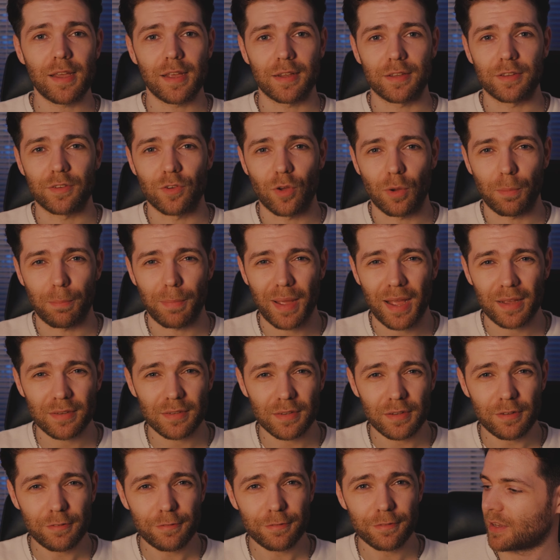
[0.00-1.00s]
it's not
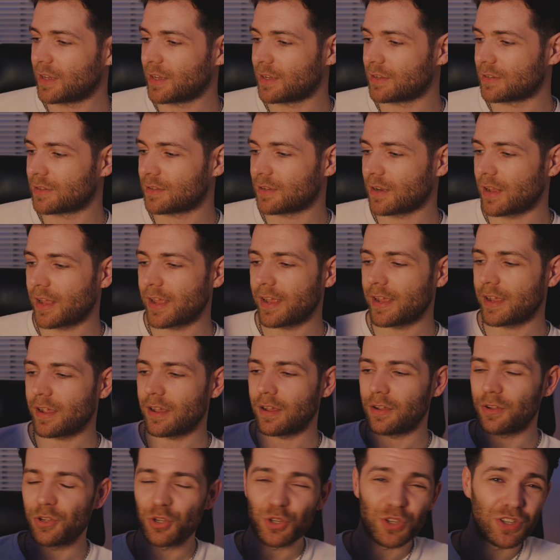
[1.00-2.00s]
massive. It's like
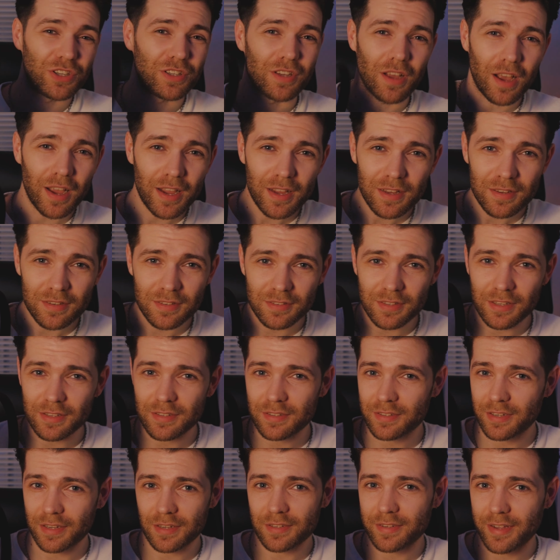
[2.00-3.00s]
a good size and it
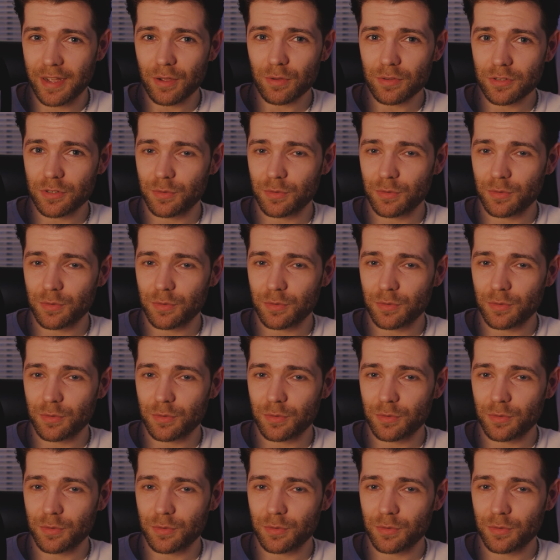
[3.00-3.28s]
sticks out,